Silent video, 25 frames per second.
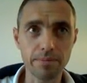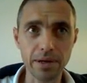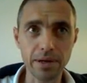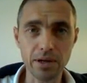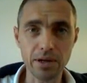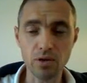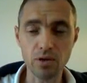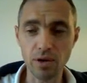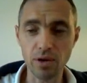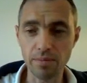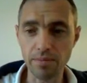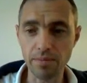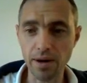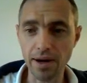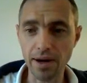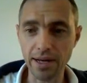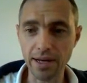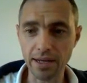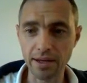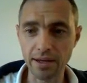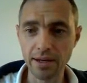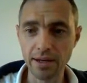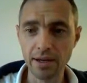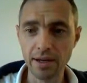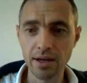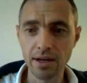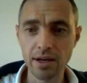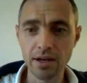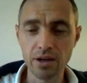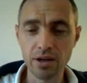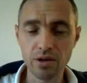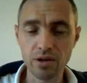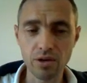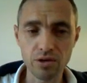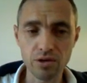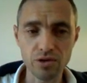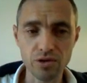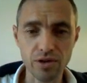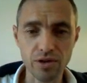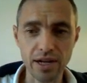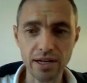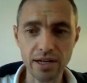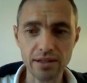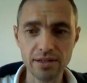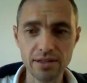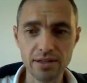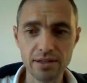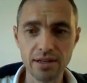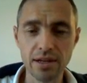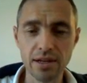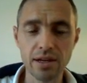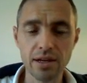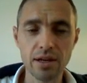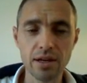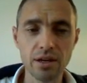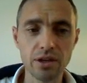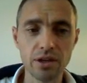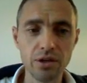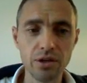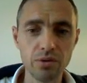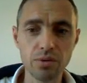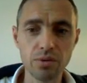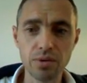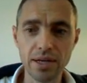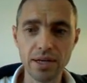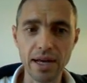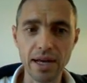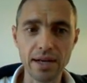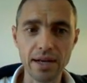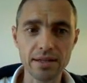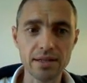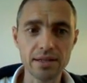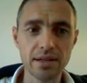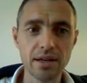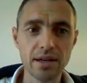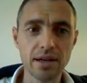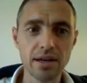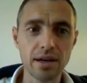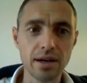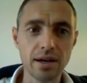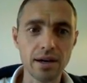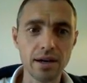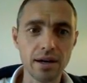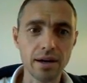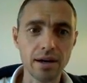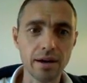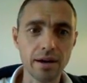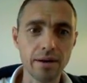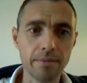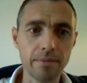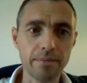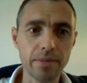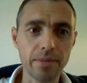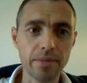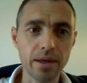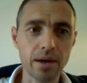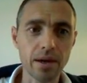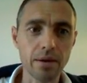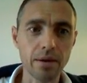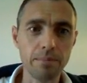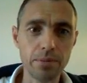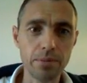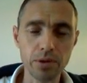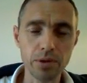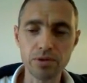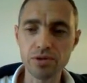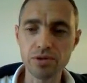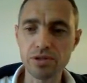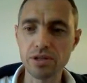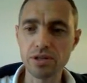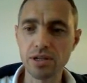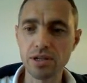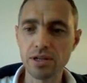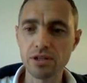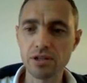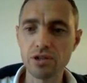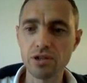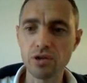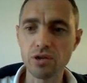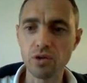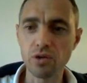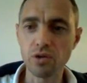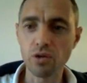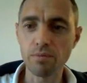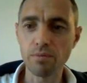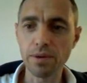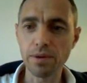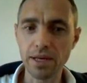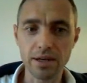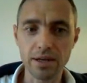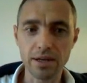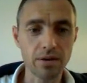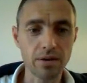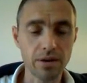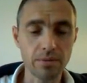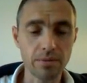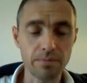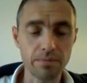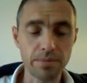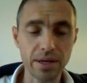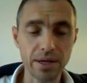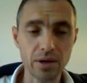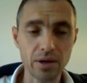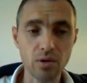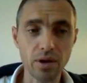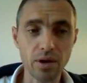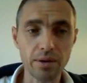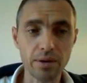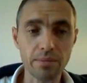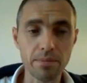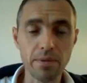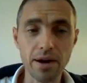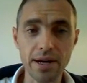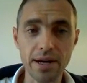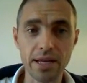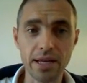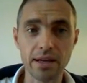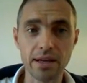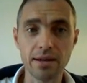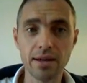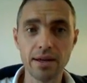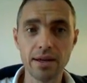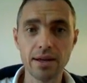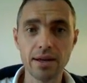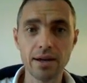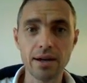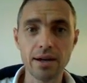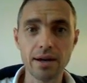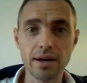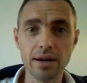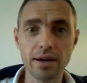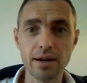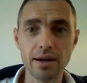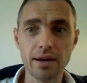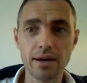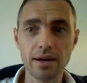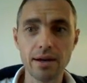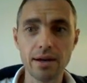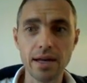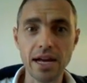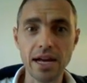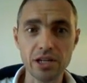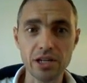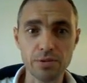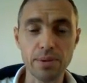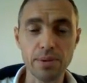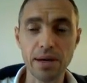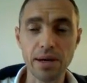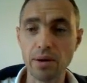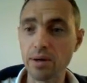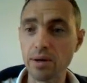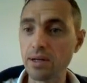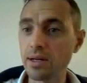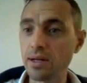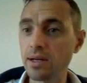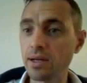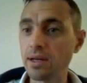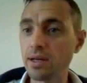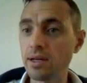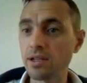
Bitcoin mining contracts, you will get um, a boost to your Bitcoin, Bitcoin mining uh, hash power.